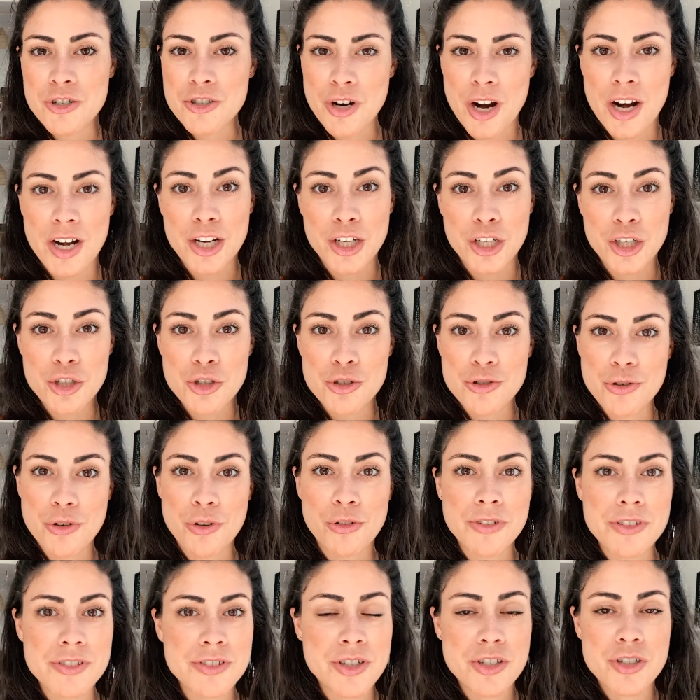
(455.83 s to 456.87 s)
try to
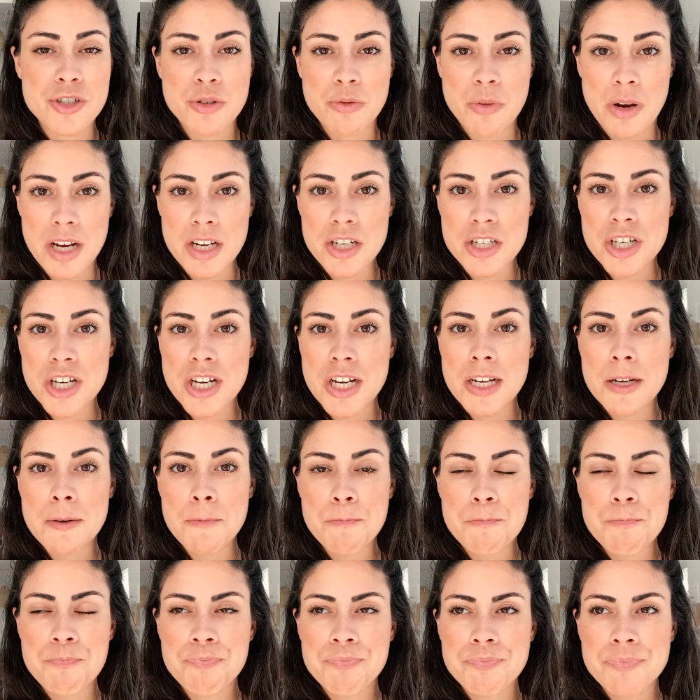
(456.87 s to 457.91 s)
control the
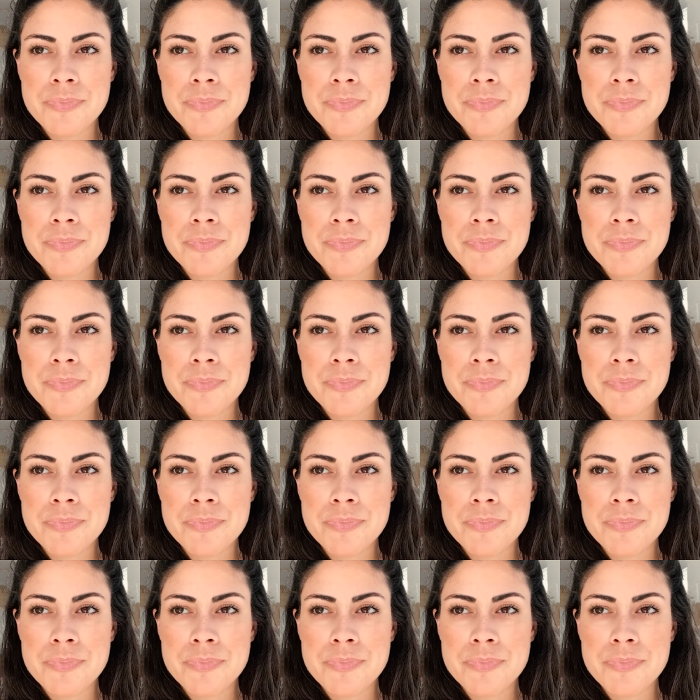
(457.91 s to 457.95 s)
situation,